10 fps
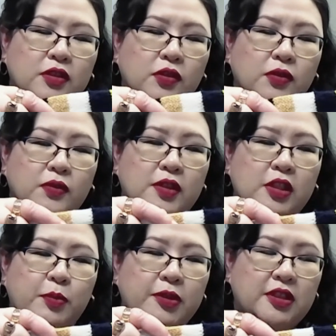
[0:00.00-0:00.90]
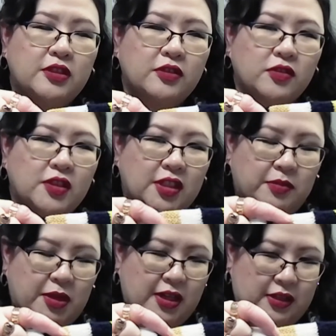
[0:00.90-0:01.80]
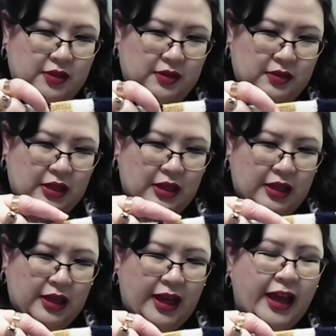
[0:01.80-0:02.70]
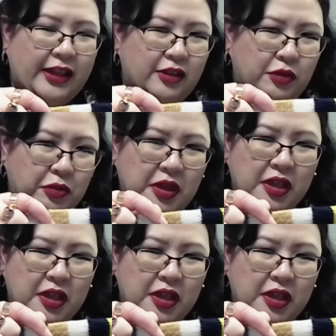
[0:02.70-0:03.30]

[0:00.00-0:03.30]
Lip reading: So this particular team had 3